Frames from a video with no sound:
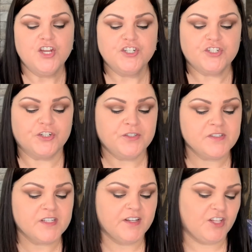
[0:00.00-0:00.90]

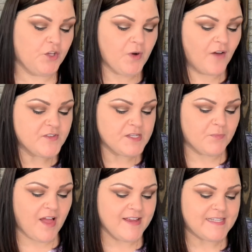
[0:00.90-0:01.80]
journals, cute office
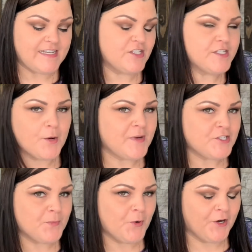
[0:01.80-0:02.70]
supplies, and so
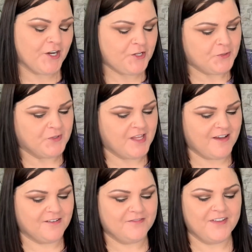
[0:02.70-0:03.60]
much more you'll
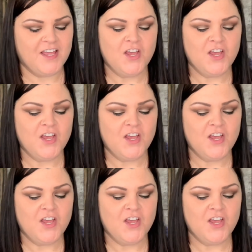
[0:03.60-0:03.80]
love.